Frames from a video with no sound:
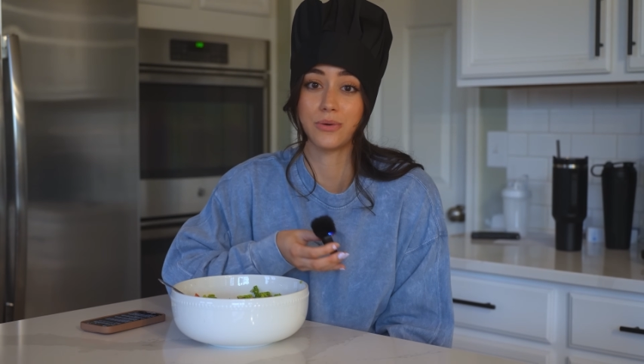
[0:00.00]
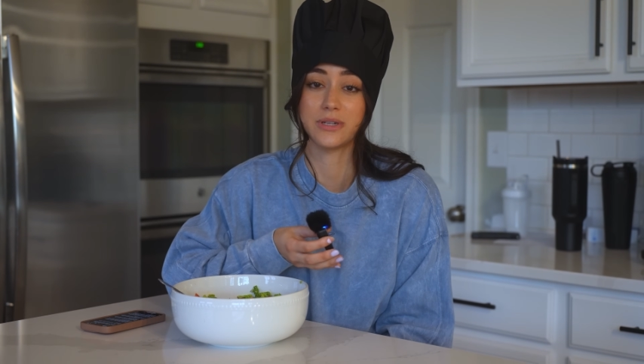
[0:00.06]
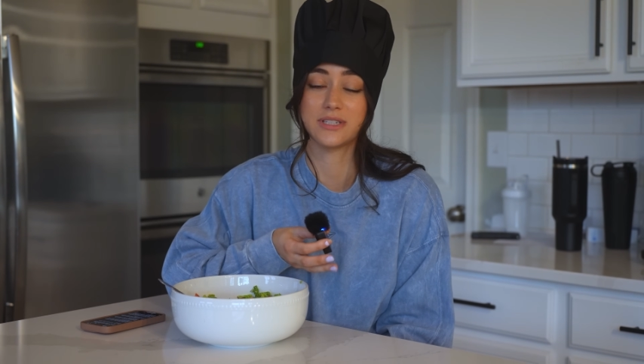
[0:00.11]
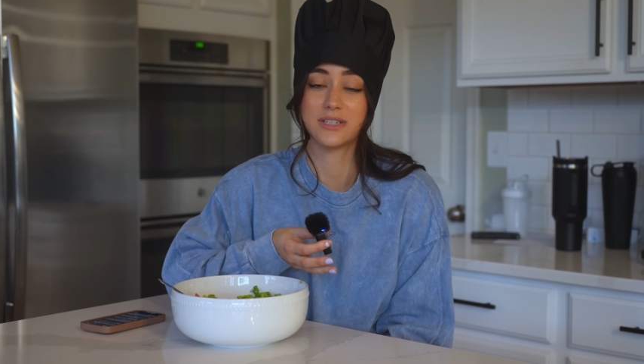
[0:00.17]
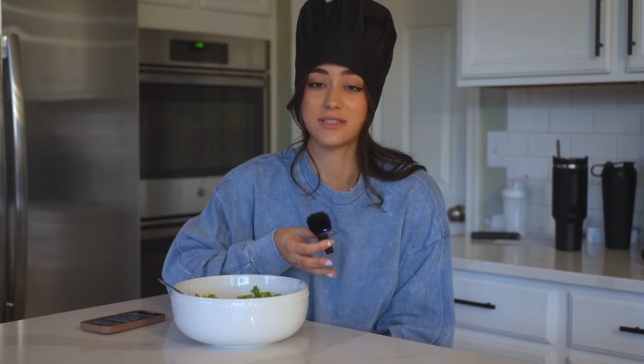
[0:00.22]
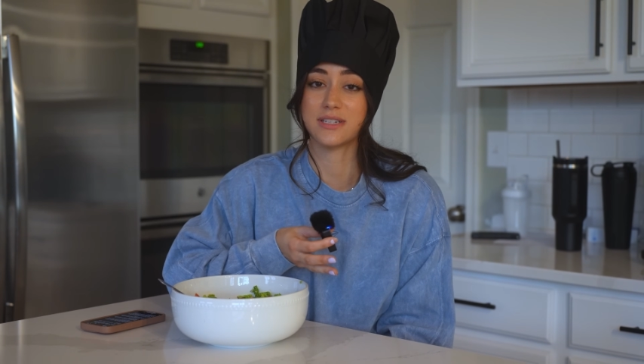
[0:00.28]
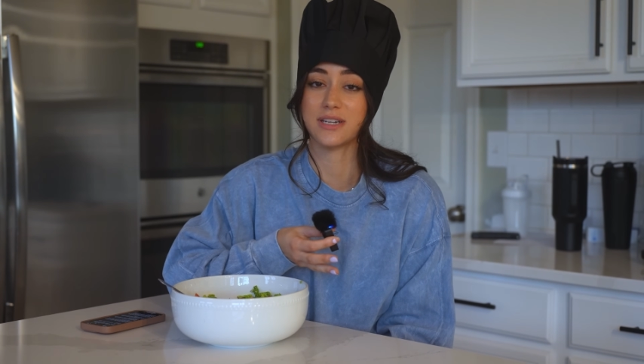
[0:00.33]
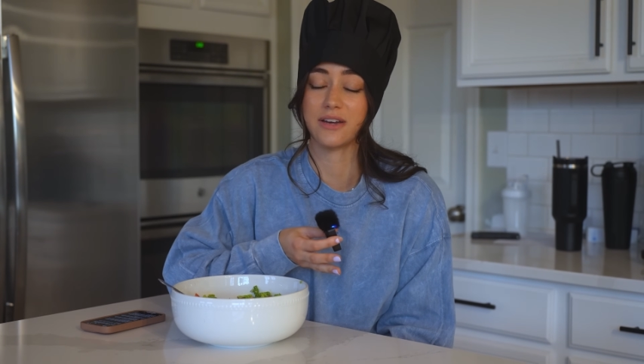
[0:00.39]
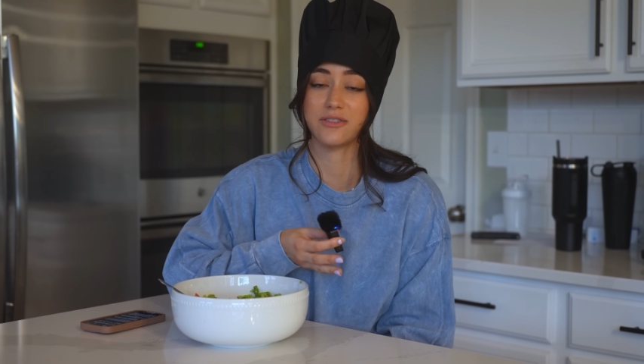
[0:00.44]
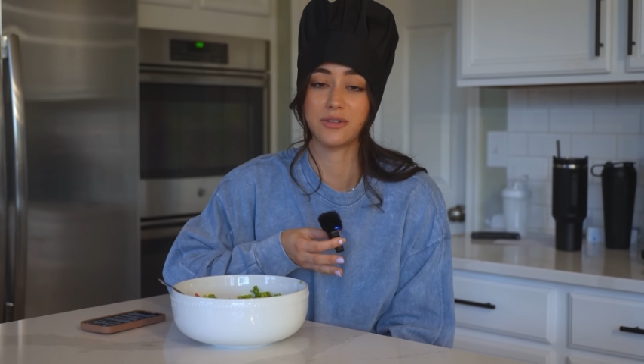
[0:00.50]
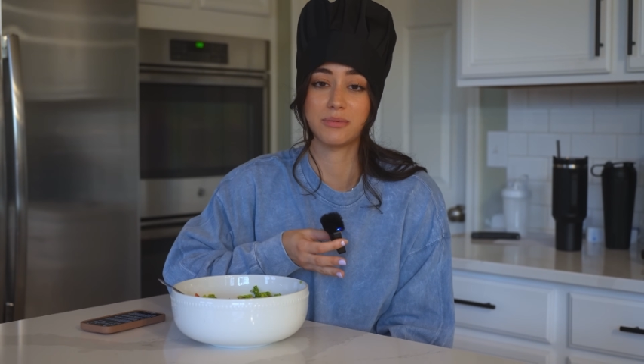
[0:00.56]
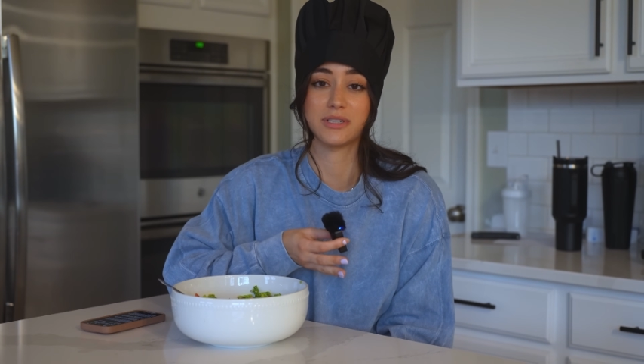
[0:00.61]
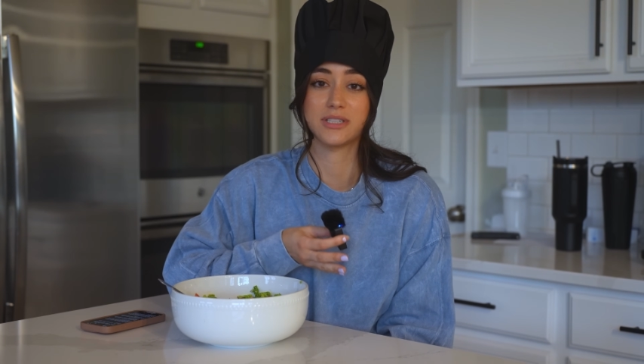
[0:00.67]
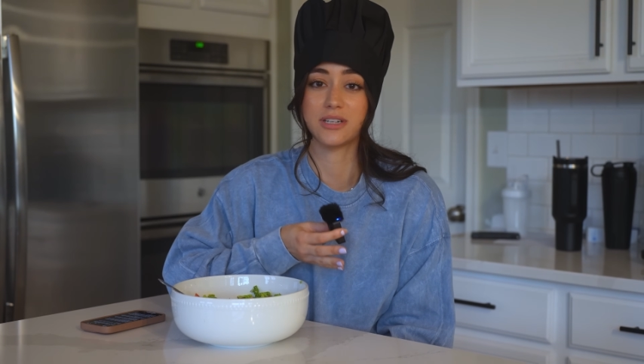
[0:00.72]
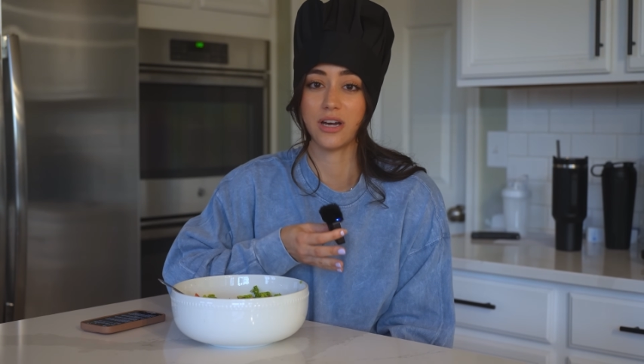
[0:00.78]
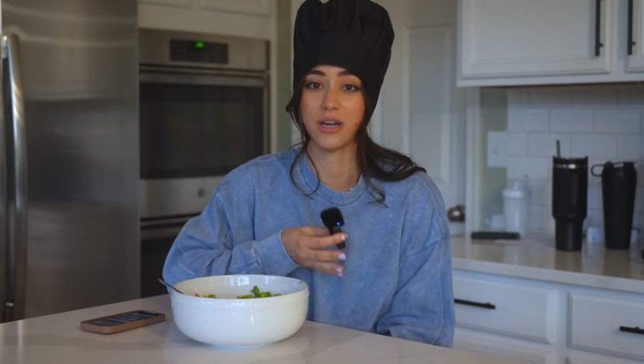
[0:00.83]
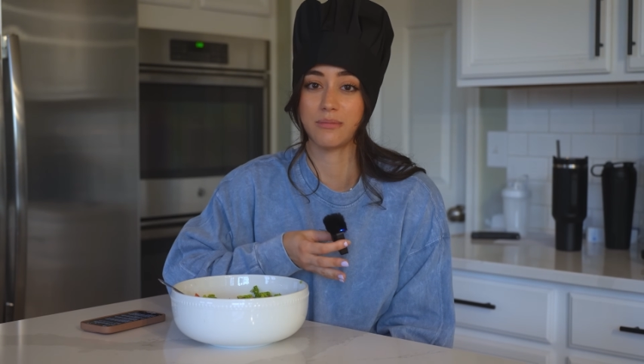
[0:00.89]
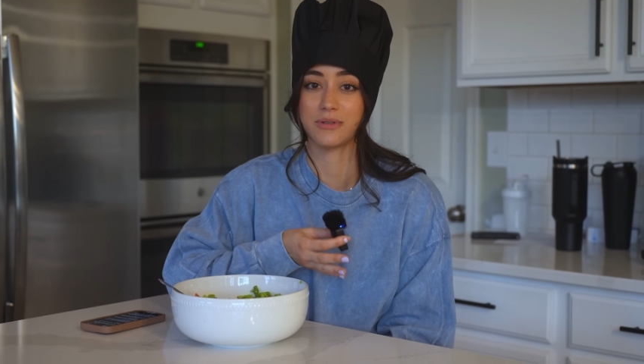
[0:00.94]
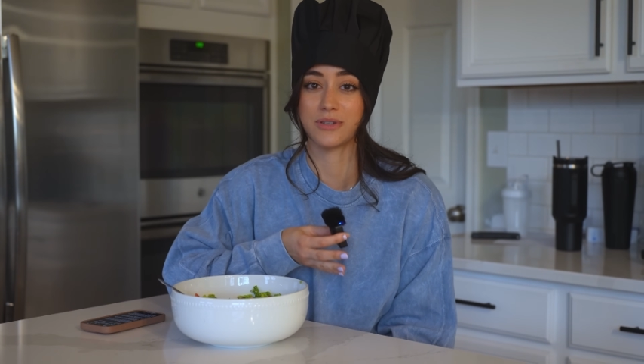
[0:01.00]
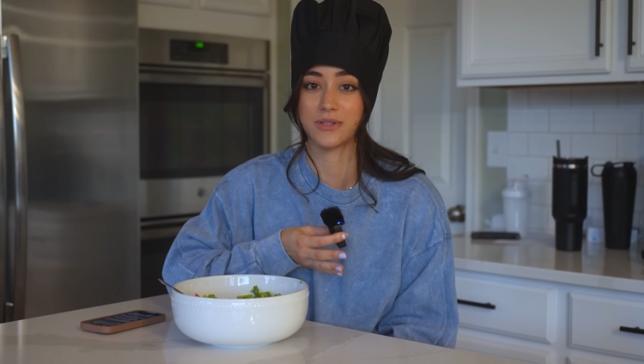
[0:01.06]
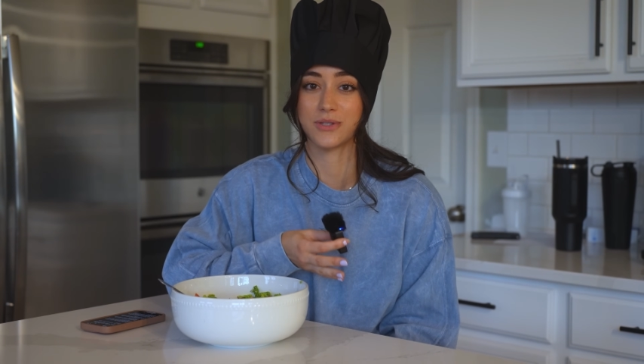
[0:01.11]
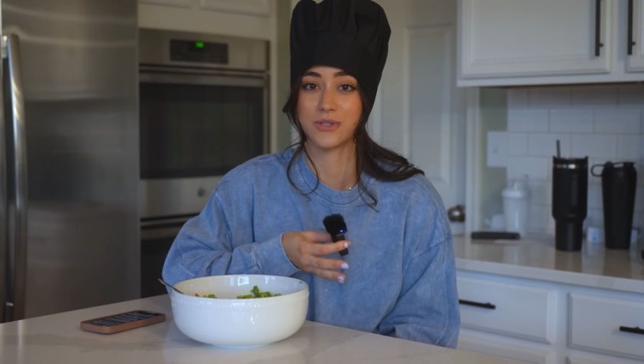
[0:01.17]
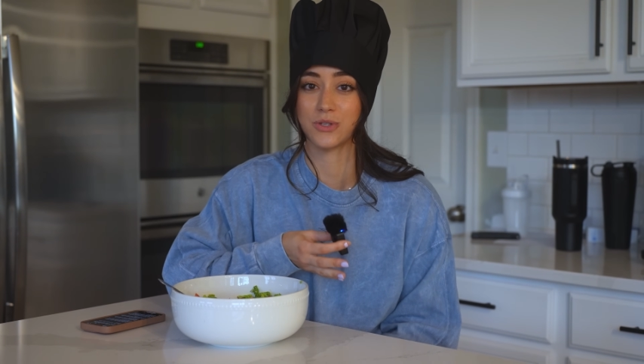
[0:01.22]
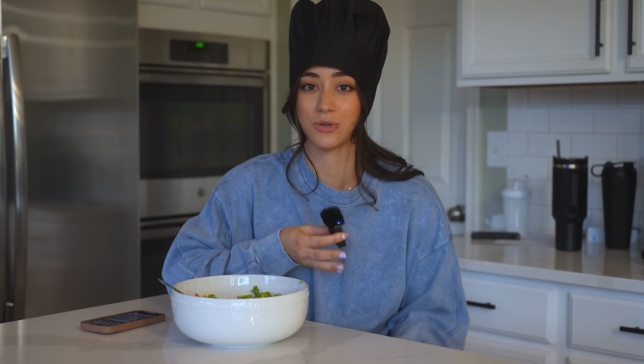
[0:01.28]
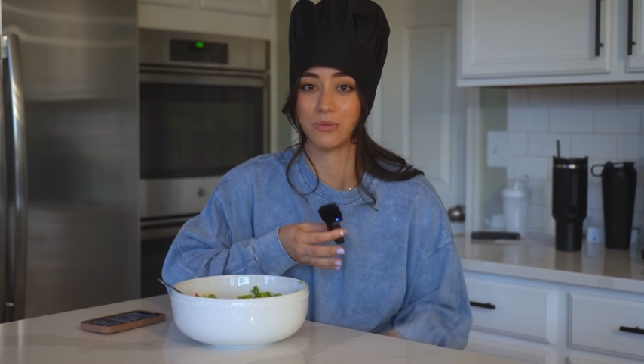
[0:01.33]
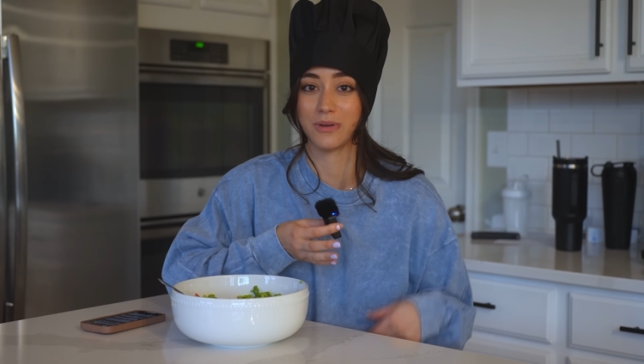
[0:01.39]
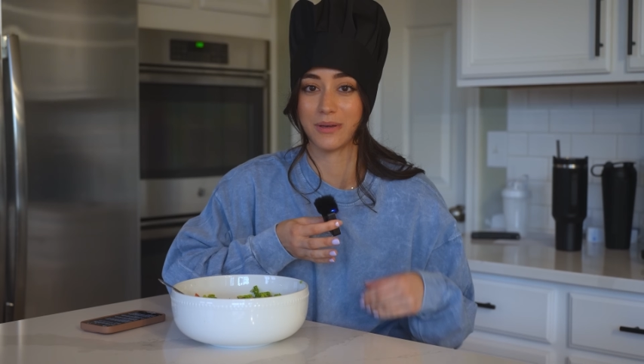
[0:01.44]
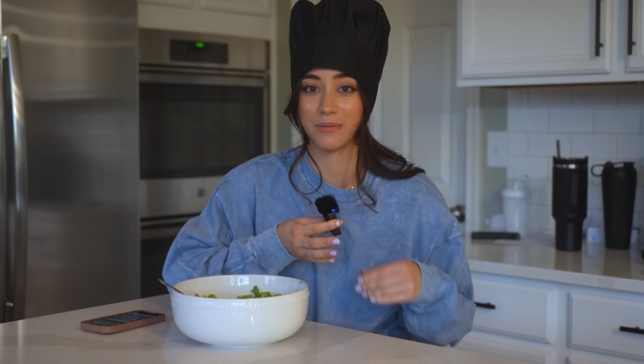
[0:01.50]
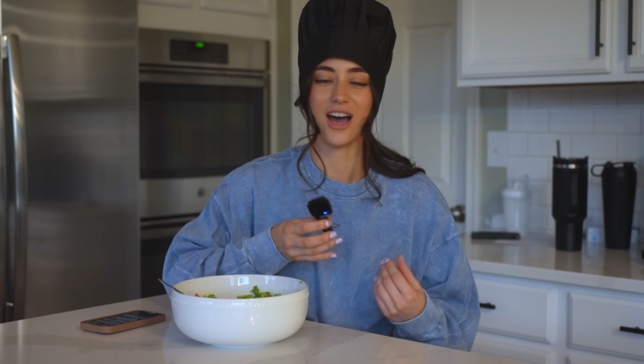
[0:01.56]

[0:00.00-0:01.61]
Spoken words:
It doesn't have to be time consuming.